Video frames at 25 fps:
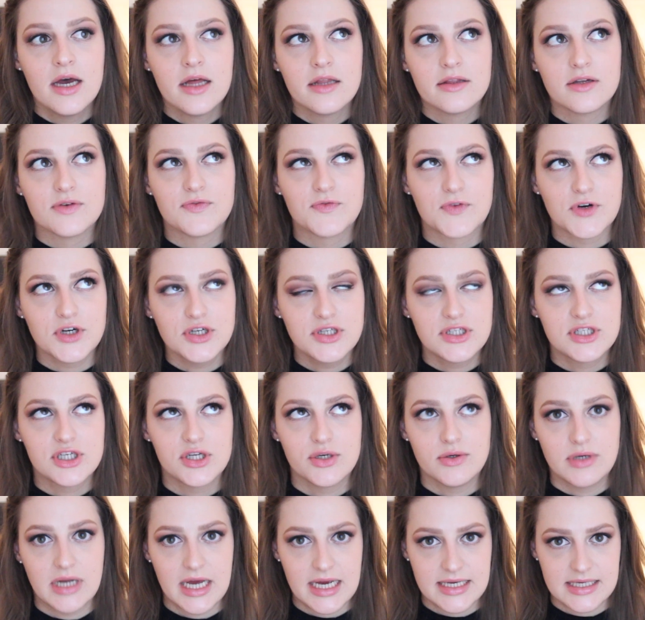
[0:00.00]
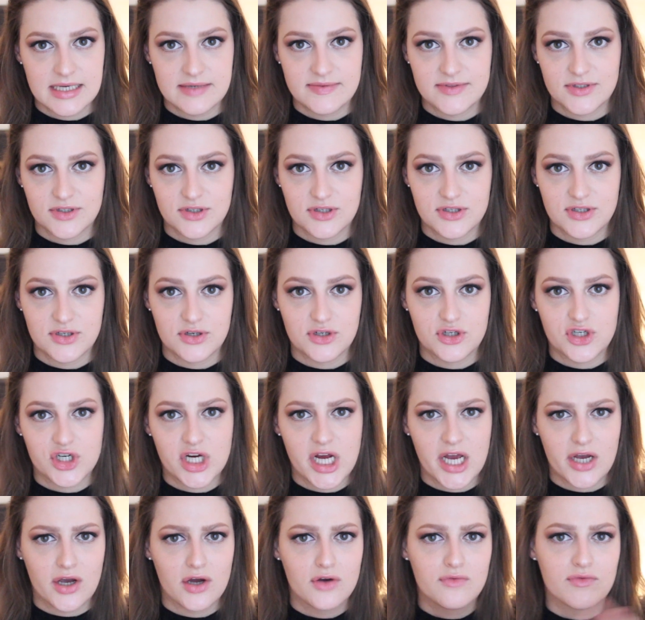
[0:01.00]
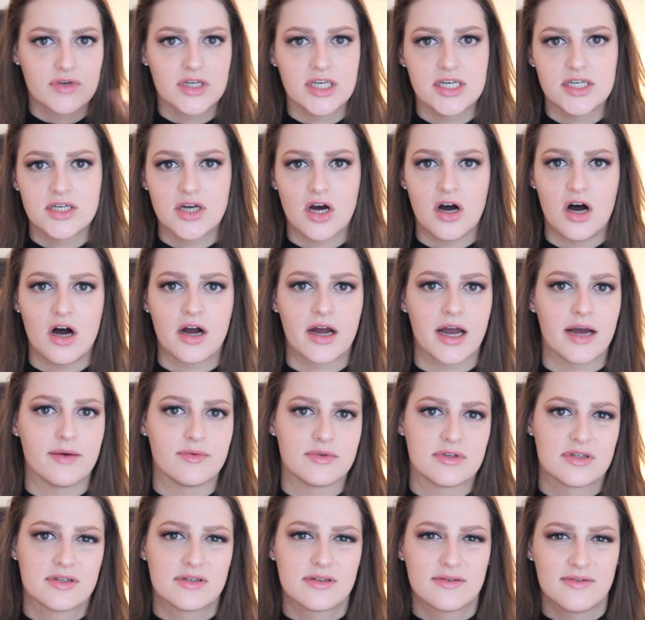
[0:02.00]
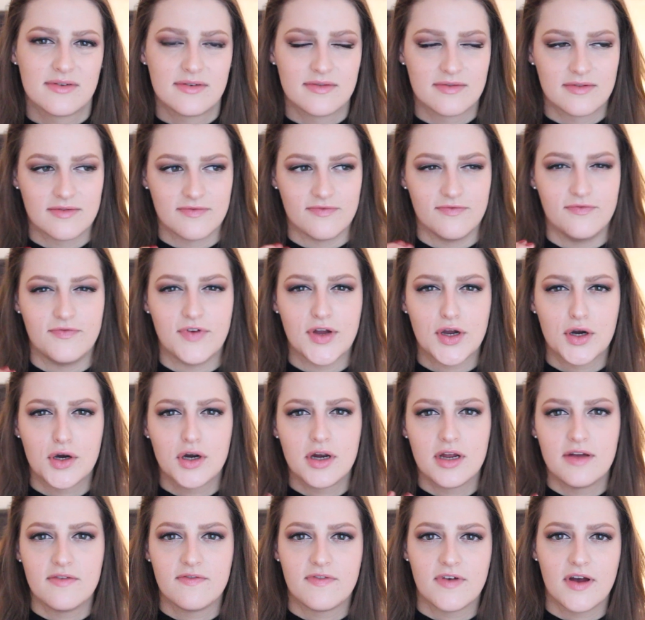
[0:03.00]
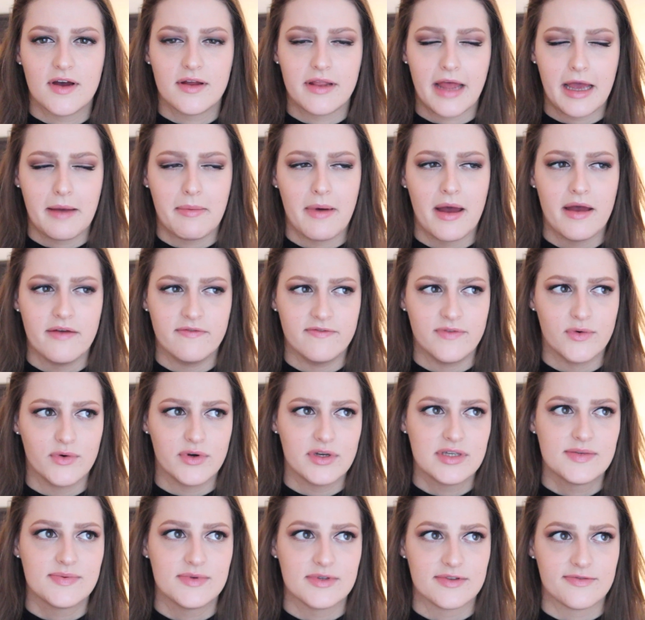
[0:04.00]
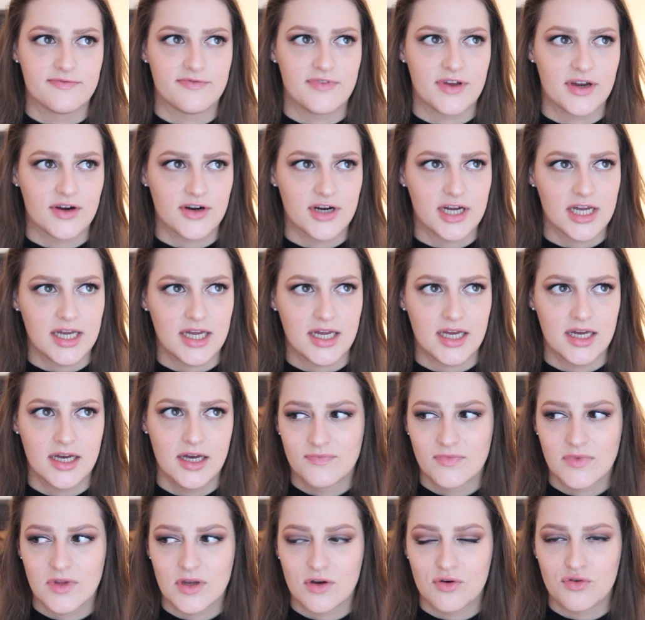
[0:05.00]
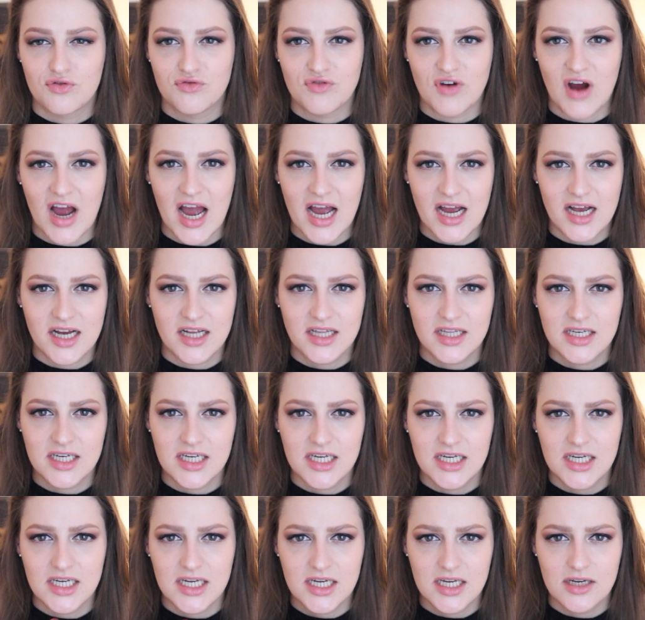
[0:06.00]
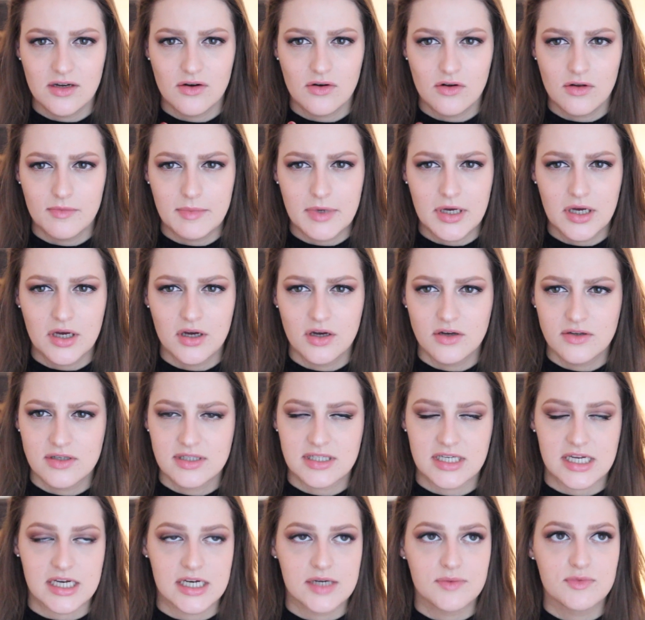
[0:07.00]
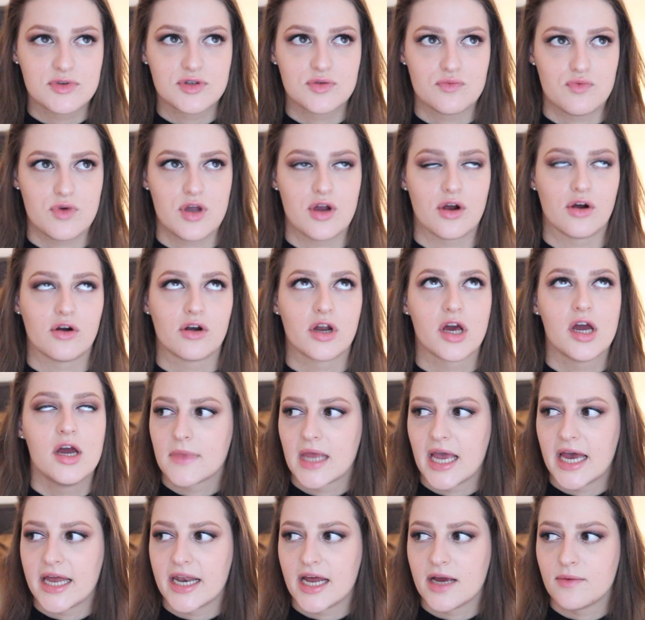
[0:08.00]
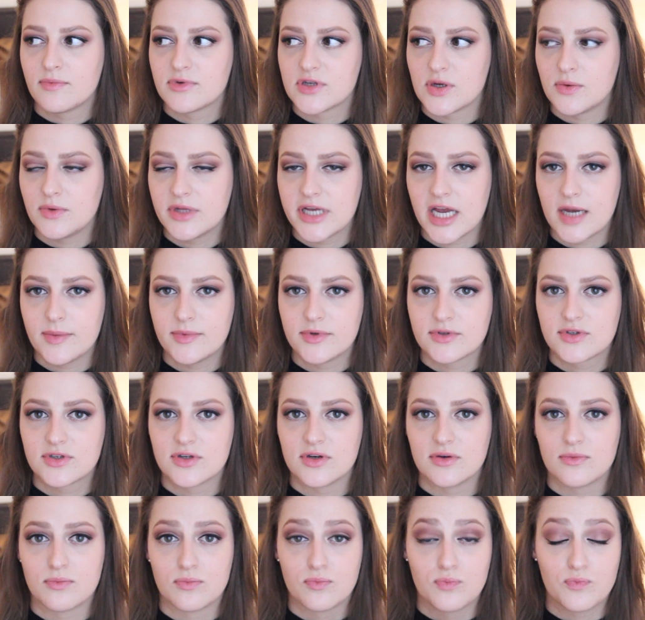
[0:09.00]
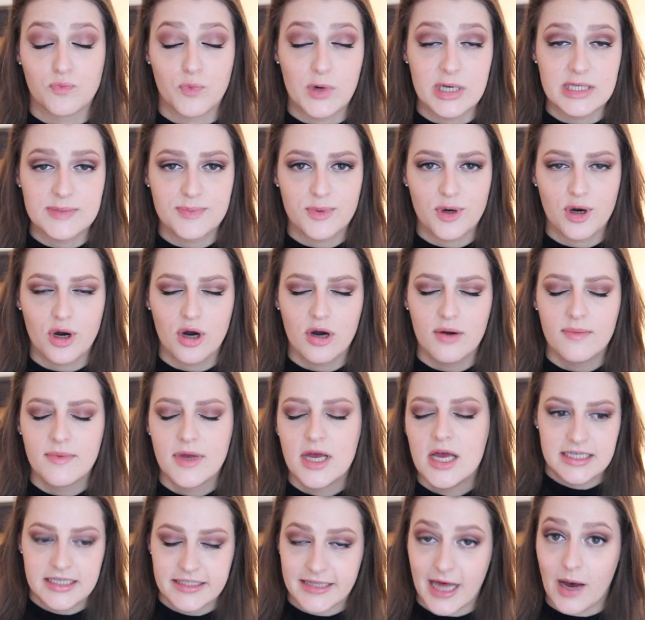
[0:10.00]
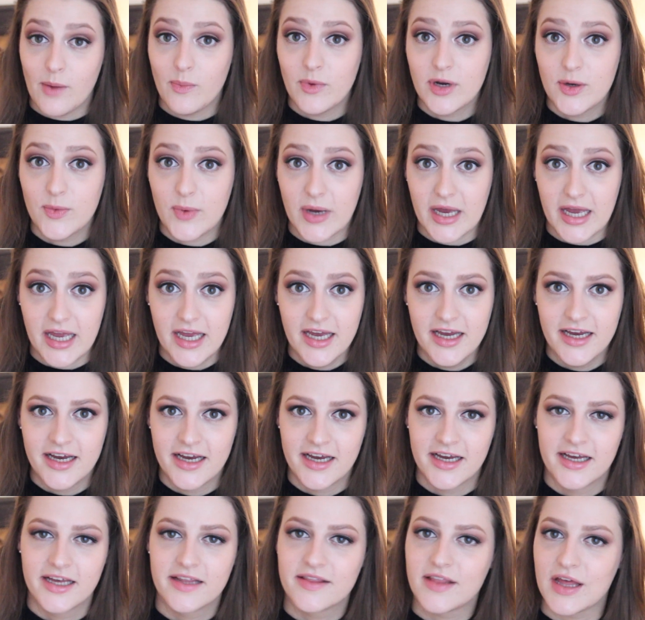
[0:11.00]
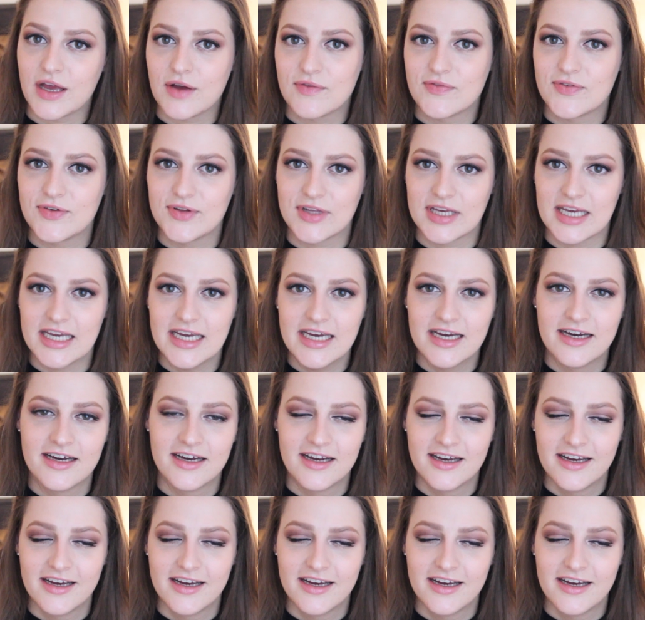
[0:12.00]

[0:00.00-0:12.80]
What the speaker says: The first 2 days after the surgery, I couldn't really talk. I was my voice was very crackling almost, and it was weird, and I was only able to whisper. That went away, thankfully,